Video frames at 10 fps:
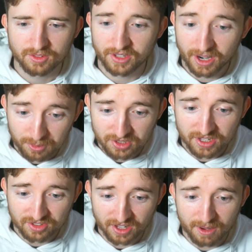So now he
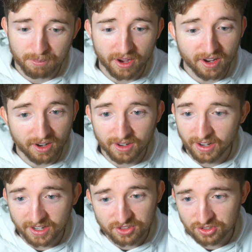takes that, but
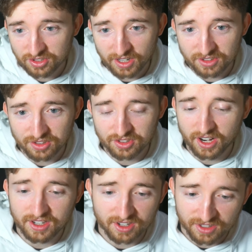I could just slide to the
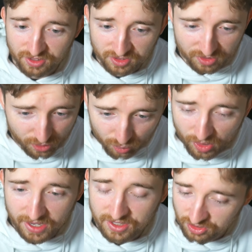side and his
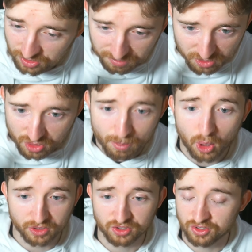threat is just
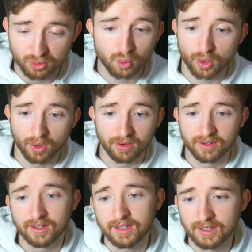demolished. It's all gone.
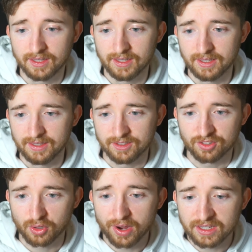He
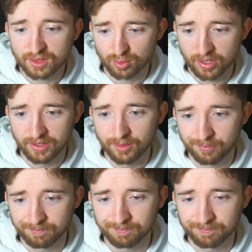hasn't got any threat now.